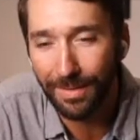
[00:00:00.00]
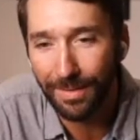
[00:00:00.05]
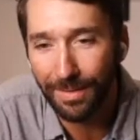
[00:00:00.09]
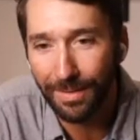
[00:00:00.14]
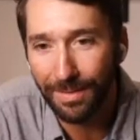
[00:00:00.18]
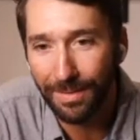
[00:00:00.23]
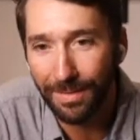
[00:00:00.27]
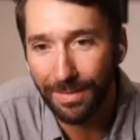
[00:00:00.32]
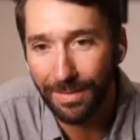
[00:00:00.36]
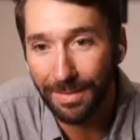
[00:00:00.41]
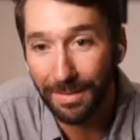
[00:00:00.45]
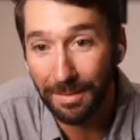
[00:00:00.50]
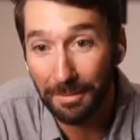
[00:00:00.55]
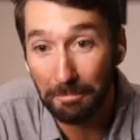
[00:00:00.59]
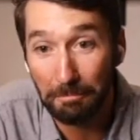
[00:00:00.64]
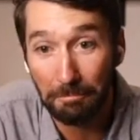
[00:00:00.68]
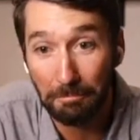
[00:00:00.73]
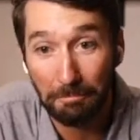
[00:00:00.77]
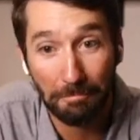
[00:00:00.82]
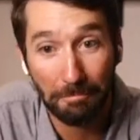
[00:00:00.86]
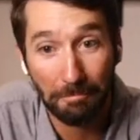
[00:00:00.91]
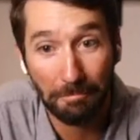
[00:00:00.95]

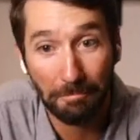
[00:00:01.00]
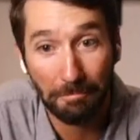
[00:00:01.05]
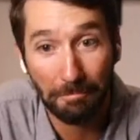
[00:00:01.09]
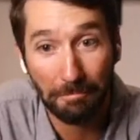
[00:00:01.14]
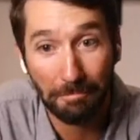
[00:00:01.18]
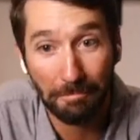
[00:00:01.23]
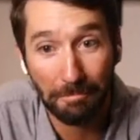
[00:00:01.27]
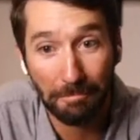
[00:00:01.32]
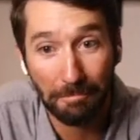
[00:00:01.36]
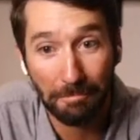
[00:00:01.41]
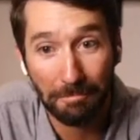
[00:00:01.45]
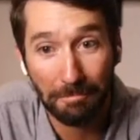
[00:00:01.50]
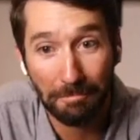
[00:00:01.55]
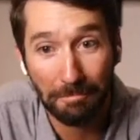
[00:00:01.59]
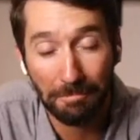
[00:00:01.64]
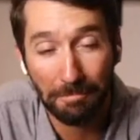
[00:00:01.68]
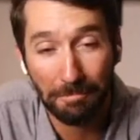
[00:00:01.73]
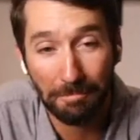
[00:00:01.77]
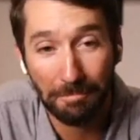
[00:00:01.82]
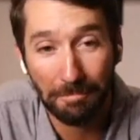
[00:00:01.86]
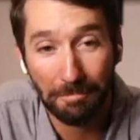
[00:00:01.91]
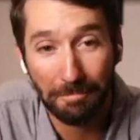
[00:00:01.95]

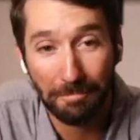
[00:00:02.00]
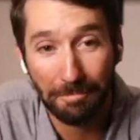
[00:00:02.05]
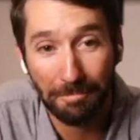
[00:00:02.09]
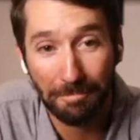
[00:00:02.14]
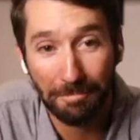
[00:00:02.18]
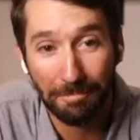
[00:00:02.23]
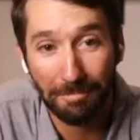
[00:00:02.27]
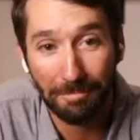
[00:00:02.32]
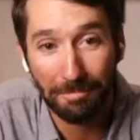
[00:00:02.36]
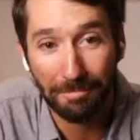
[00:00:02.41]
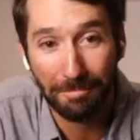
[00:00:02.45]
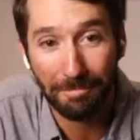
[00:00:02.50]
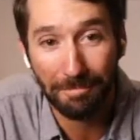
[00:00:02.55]
[no speech]